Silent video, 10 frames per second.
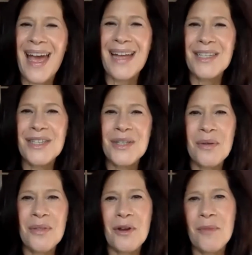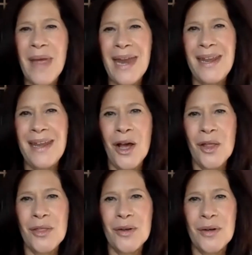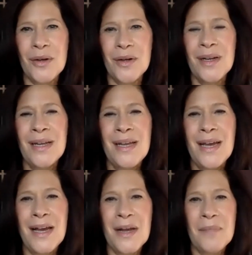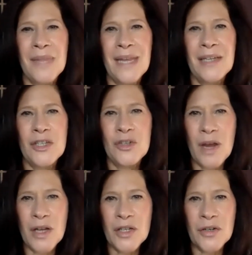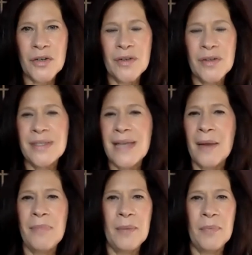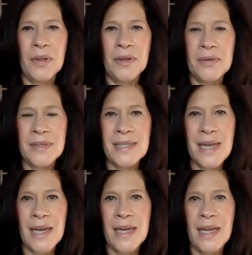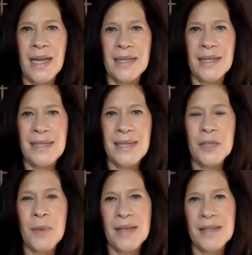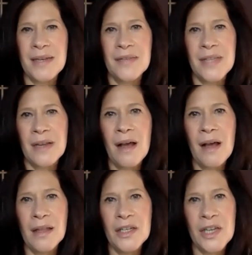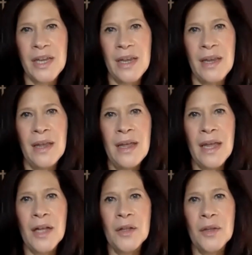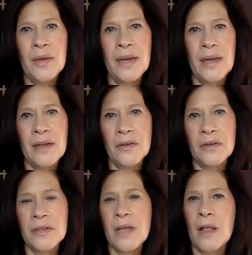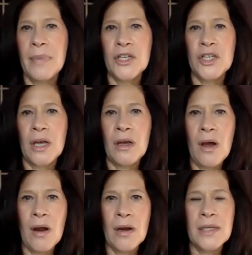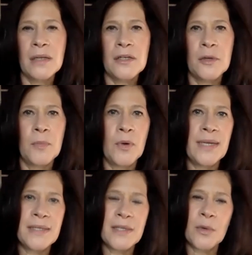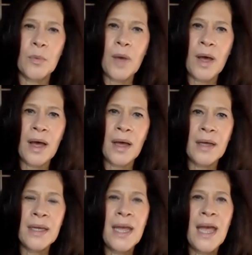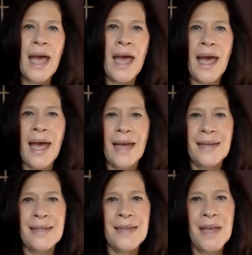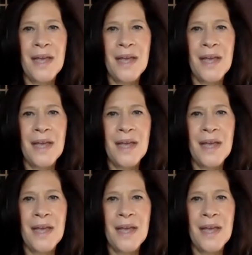And so there are many other instructors and people who study and teach positive psychology, including Dr. Tal Ben-Shahar, Dr. Maria Sirois, and